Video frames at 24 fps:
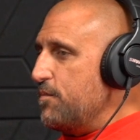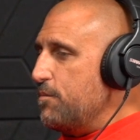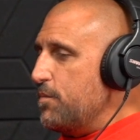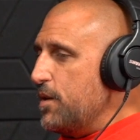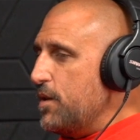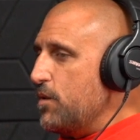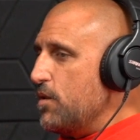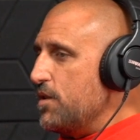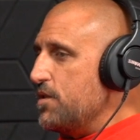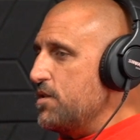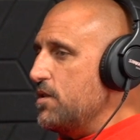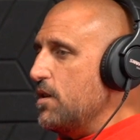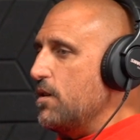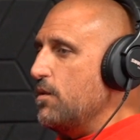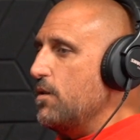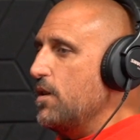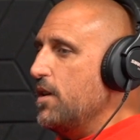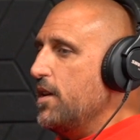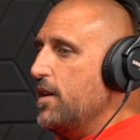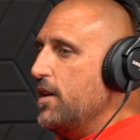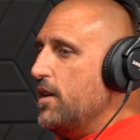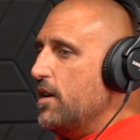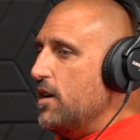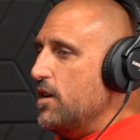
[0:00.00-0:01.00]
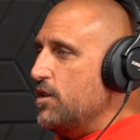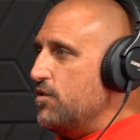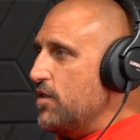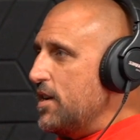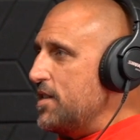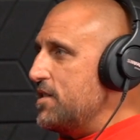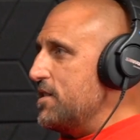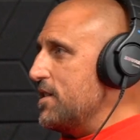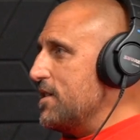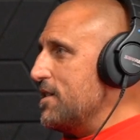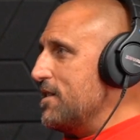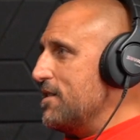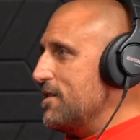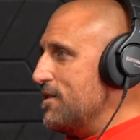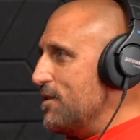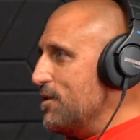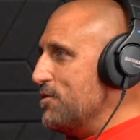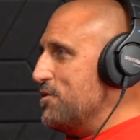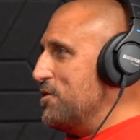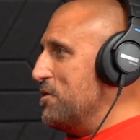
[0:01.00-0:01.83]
but also addressing those